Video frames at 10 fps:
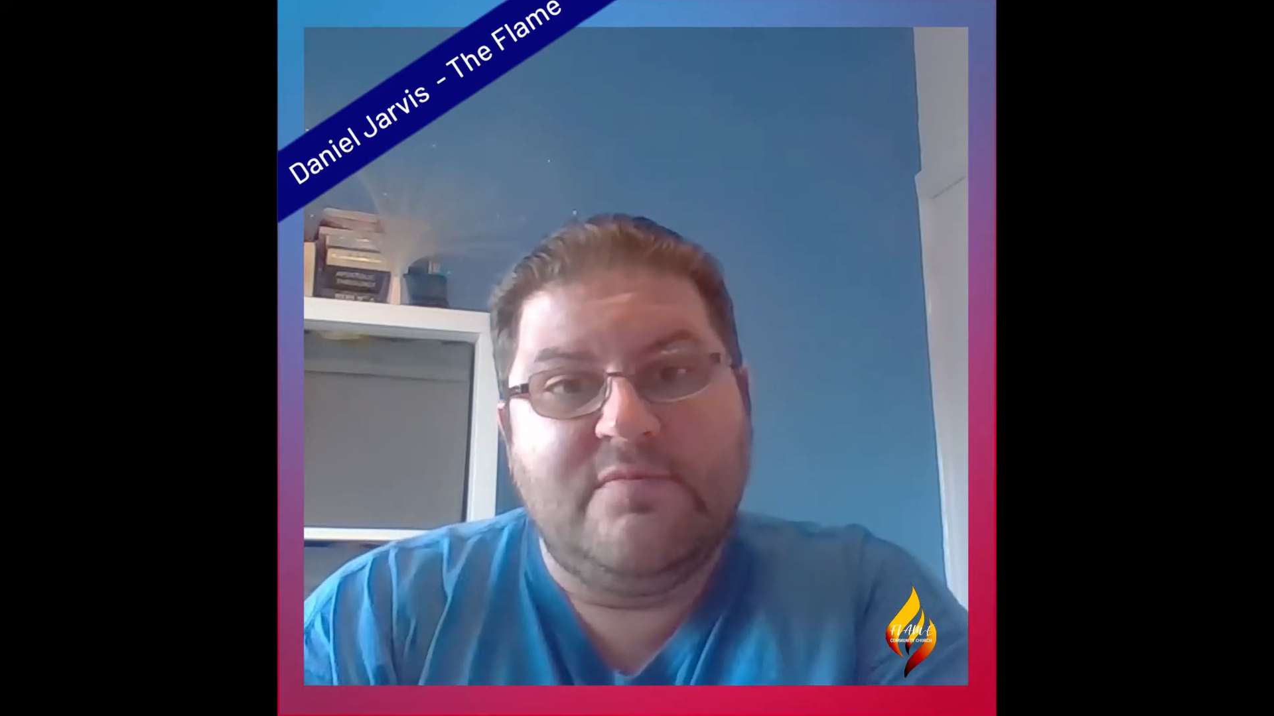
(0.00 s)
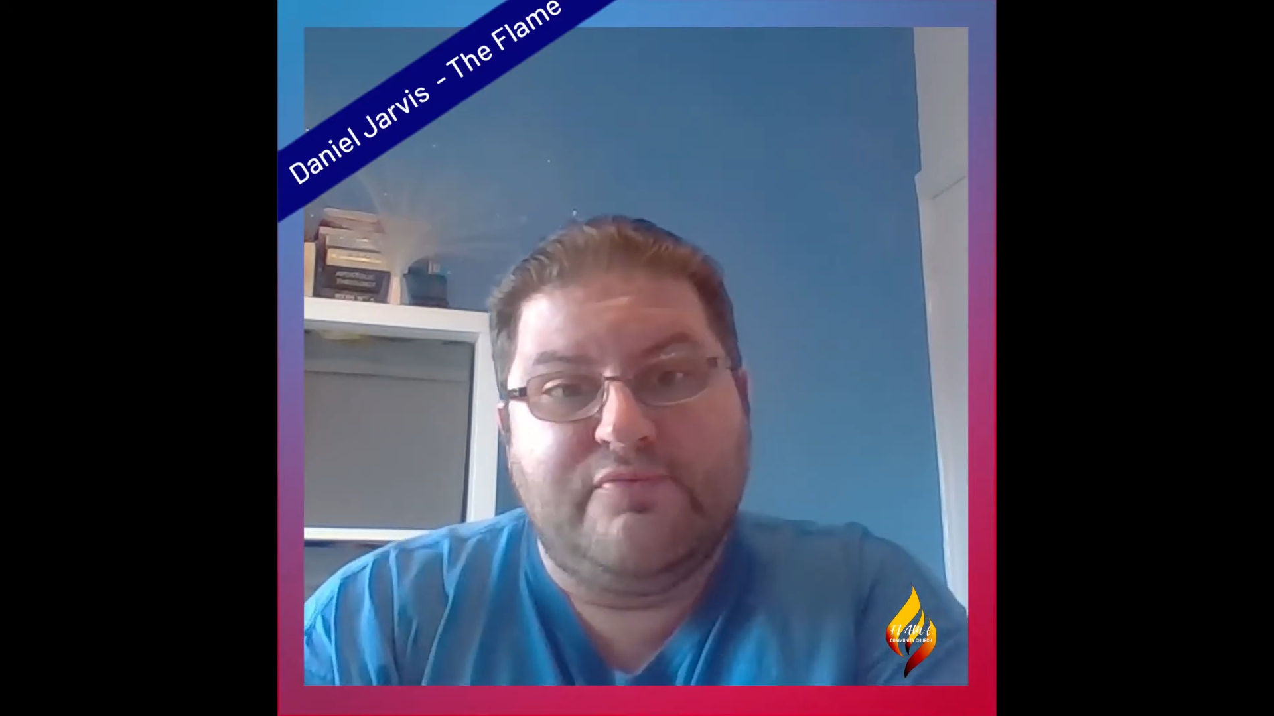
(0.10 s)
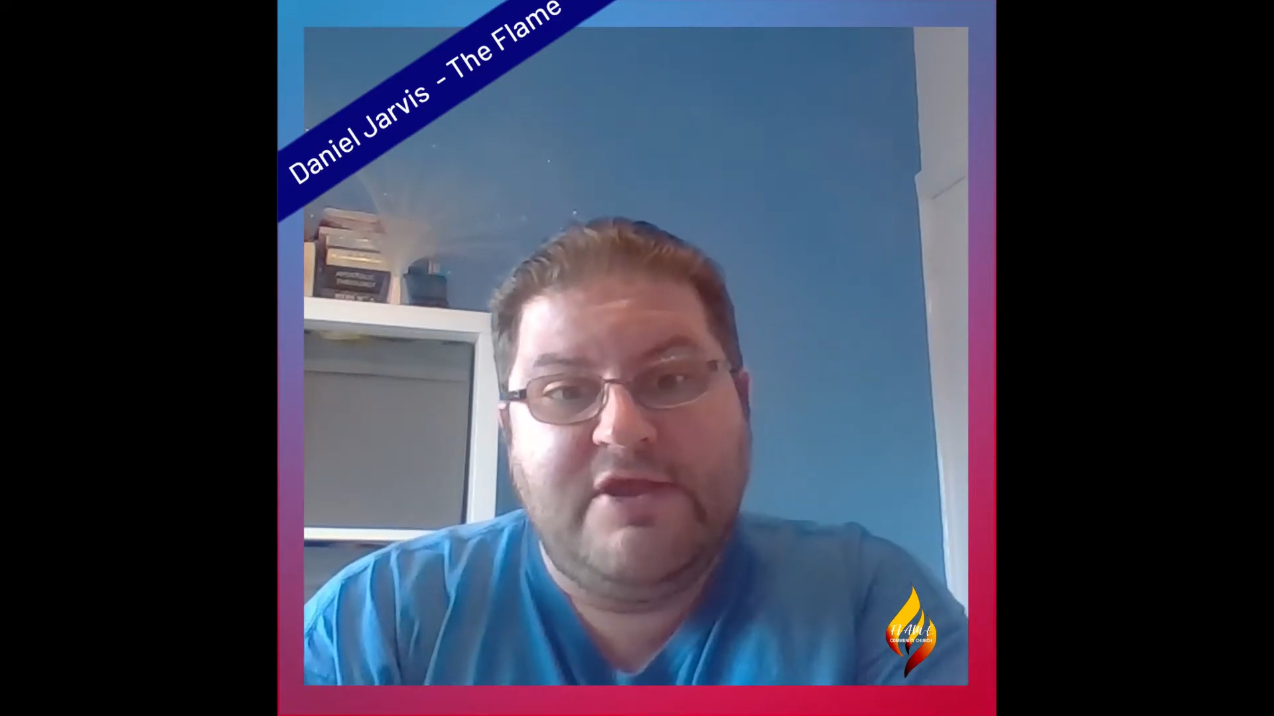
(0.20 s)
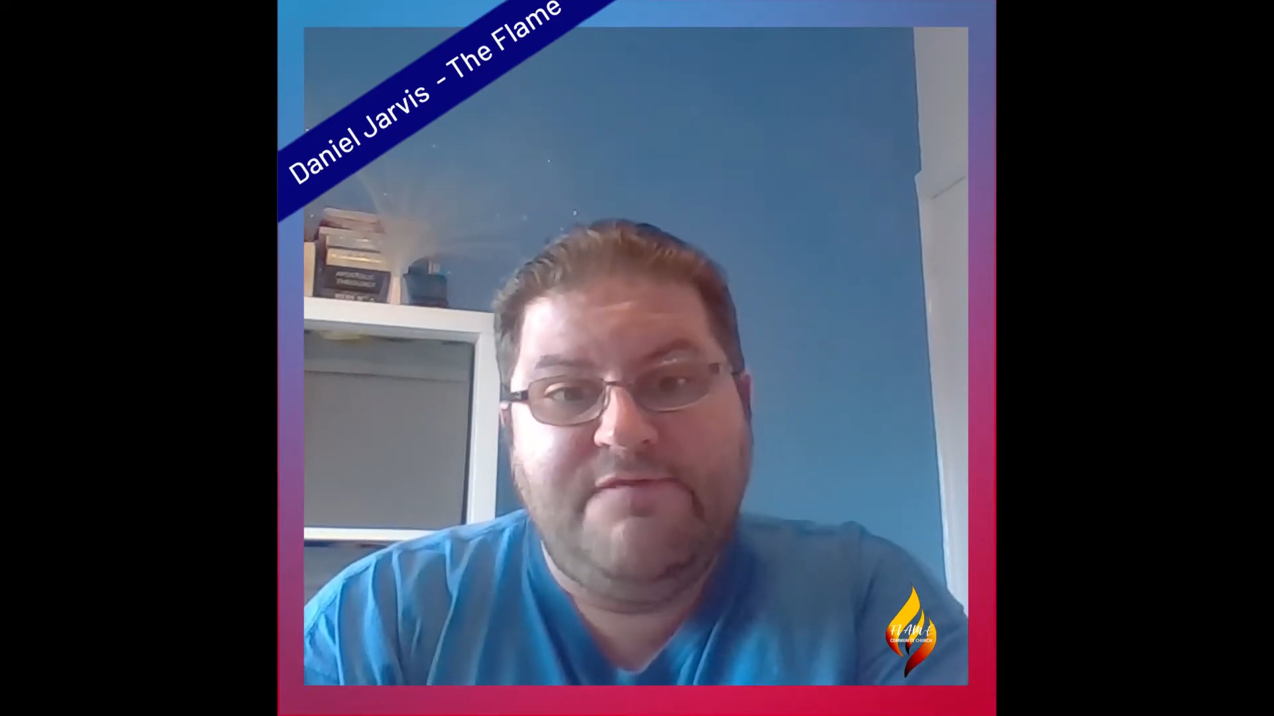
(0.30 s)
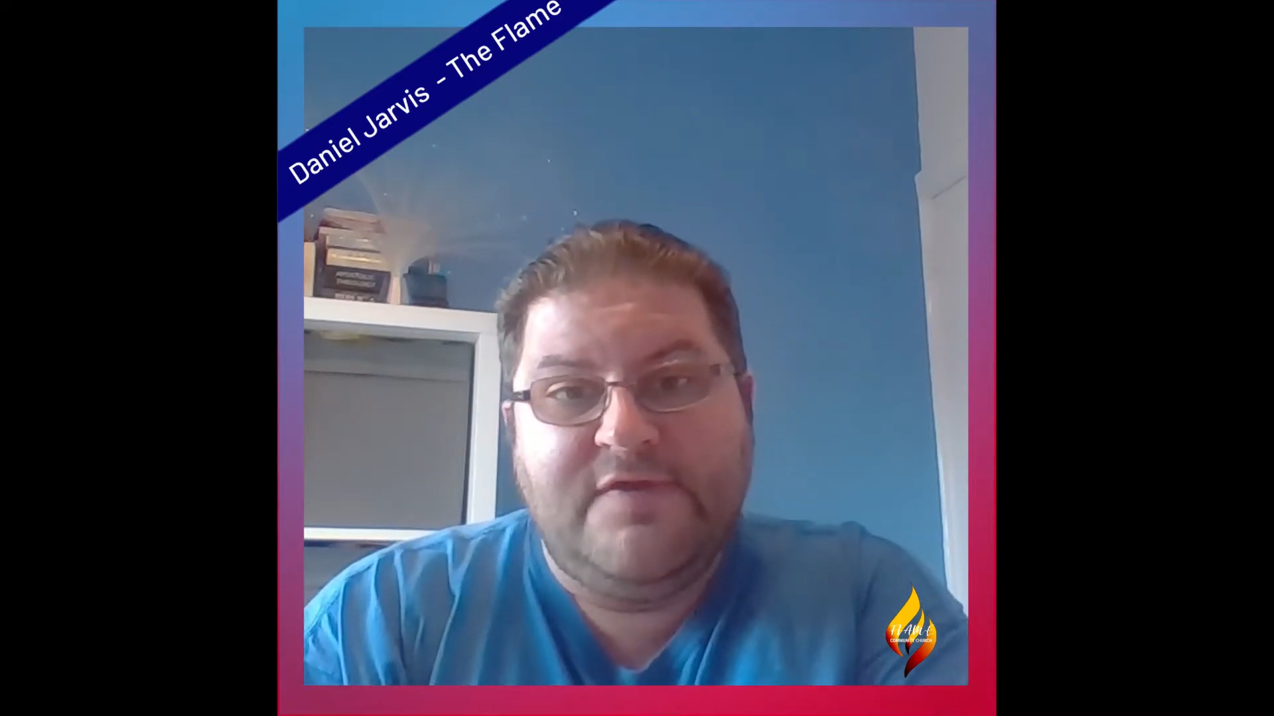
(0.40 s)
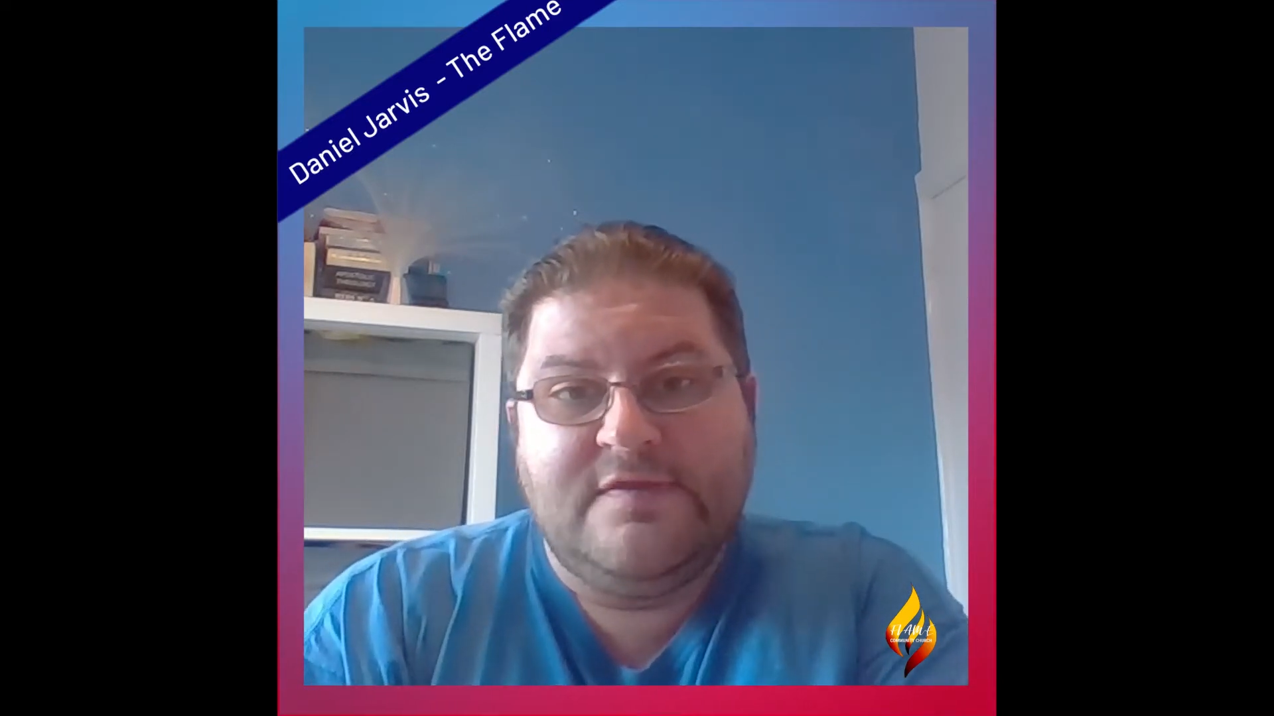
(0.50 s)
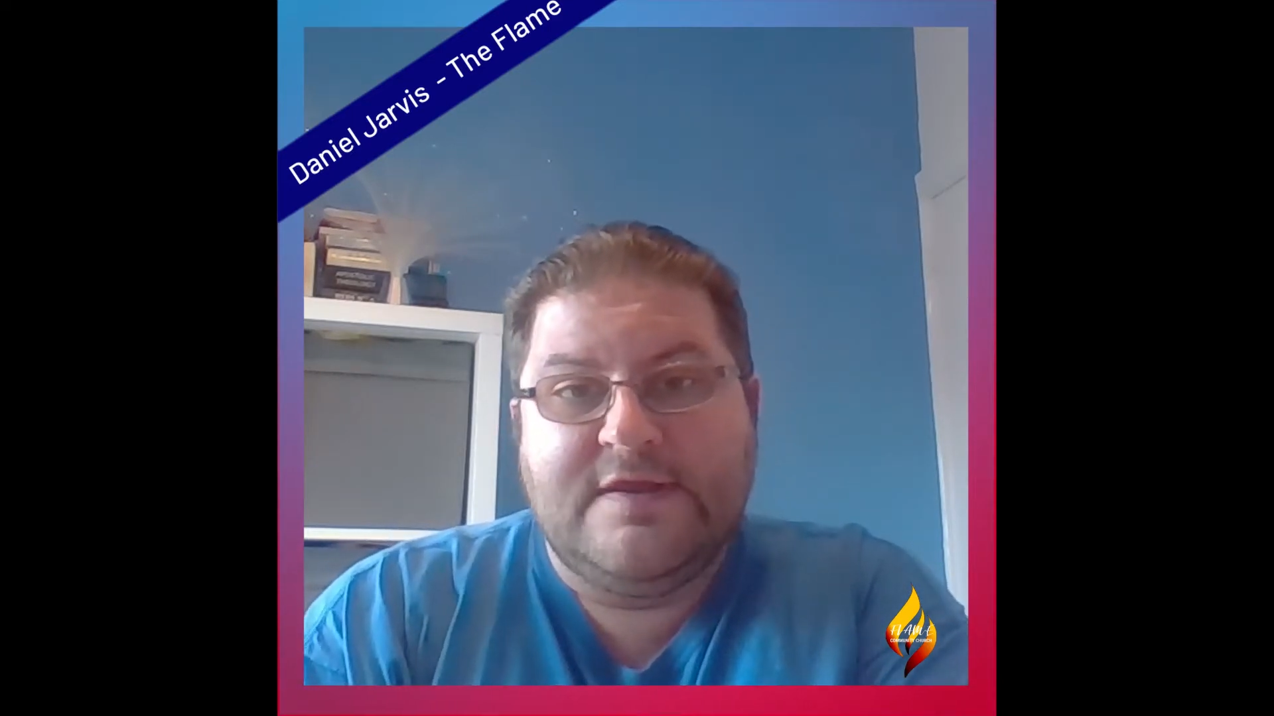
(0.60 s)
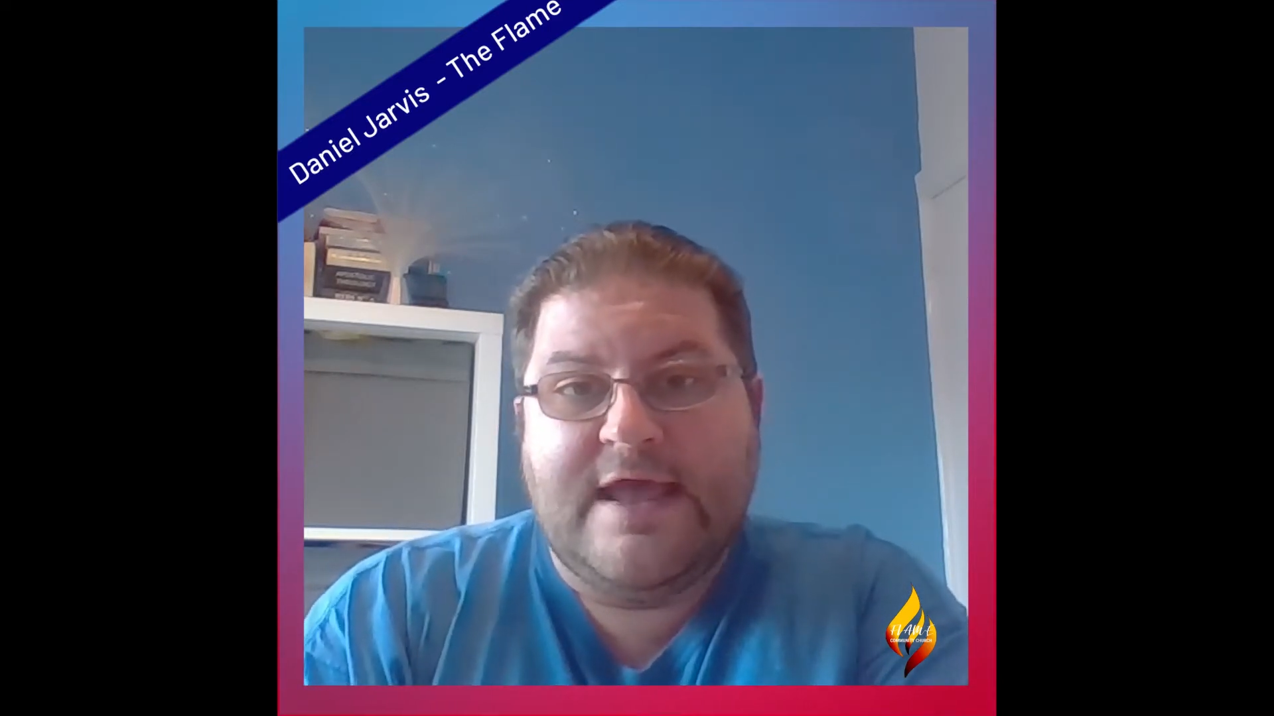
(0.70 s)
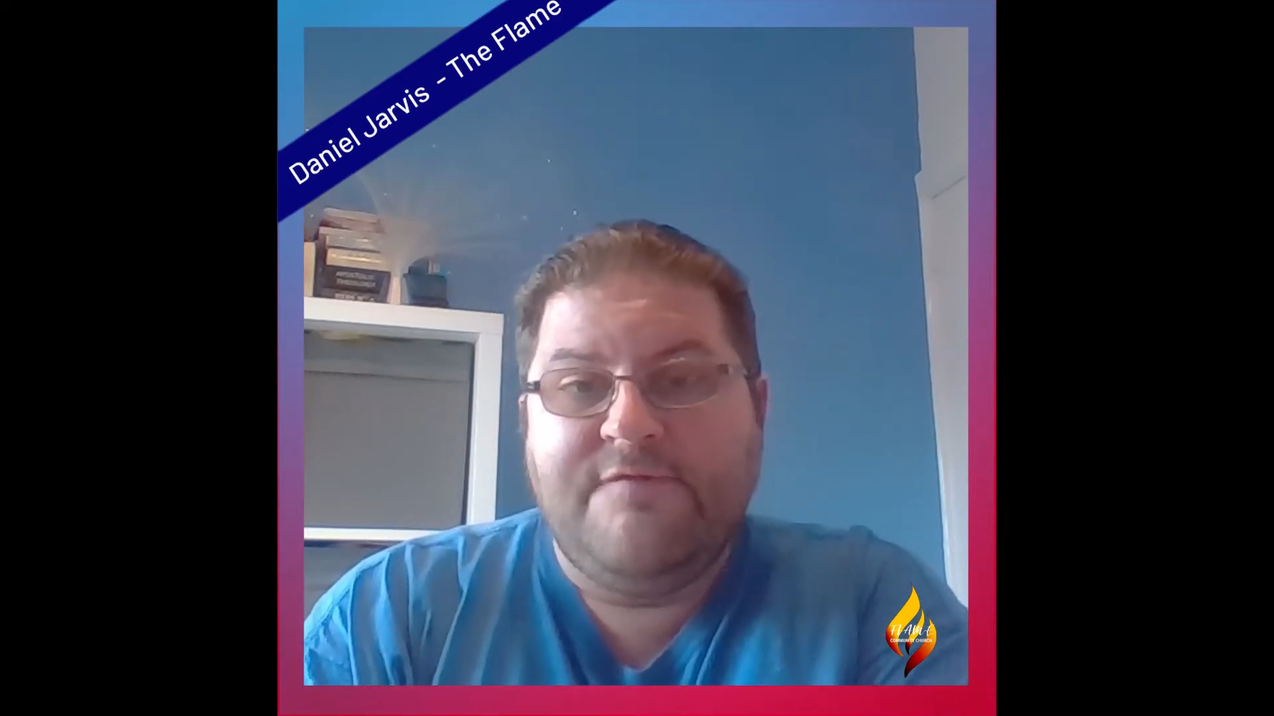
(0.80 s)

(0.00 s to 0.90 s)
briefing today